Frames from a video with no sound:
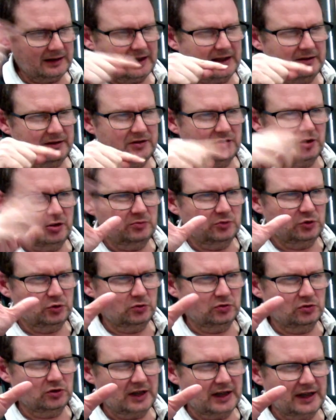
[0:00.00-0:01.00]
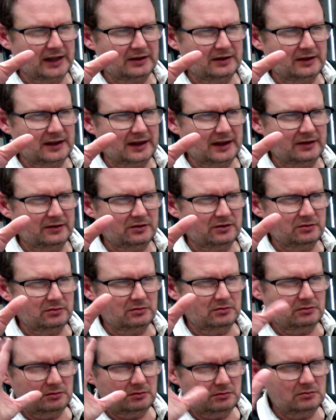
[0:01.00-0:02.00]
is open source and has
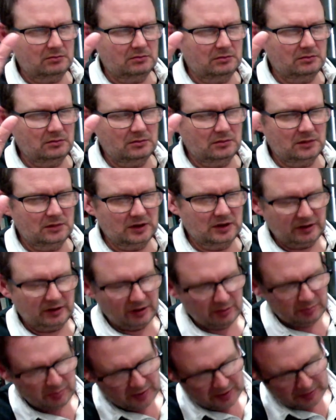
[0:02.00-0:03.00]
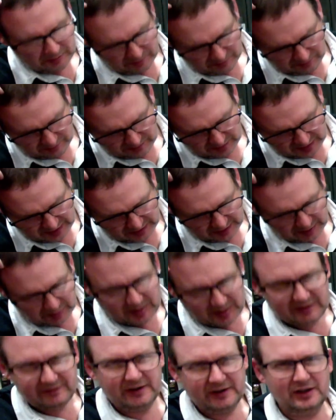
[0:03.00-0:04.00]
the
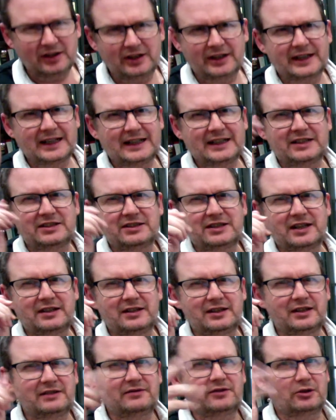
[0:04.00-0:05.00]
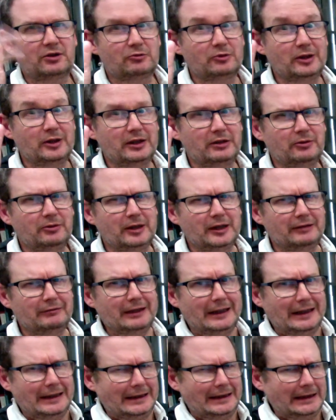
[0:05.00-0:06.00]
benefit that I can extend it if I really
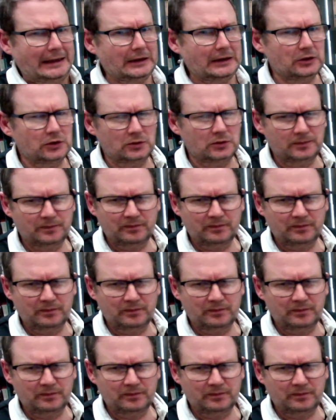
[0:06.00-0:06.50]
need to.